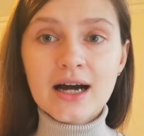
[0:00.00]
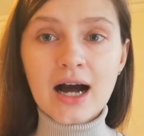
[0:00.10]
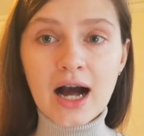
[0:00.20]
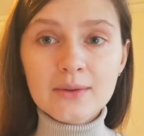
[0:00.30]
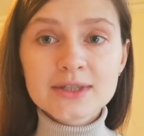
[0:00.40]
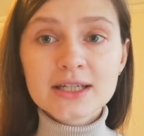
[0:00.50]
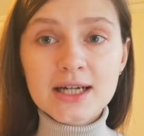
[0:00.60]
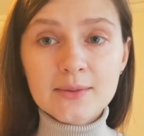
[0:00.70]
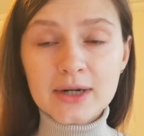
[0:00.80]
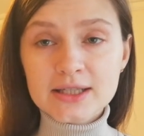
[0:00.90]
I would
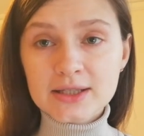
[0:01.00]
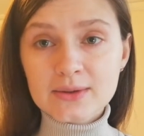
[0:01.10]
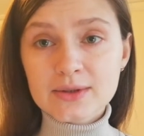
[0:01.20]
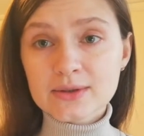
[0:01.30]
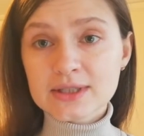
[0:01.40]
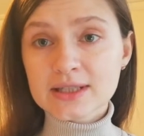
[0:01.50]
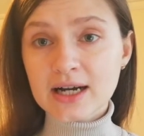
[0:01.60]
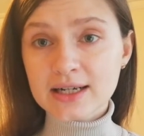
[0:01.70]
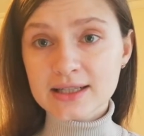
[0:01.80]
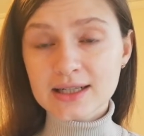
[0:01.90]
recommend you to
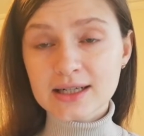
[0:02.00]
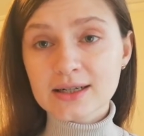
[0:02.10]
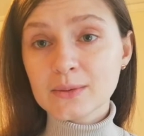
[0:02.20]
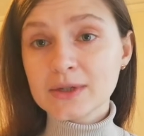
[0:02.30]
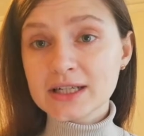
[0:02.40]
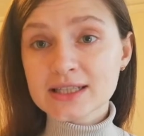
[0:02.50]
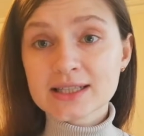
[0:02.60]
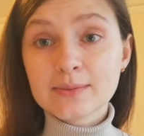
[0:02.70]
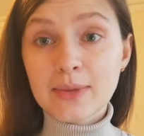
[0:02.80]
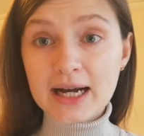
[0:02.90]
start with
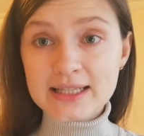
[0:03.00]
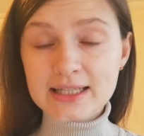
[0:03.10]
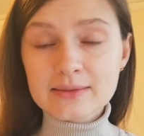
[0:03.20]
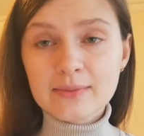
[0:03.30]
Python.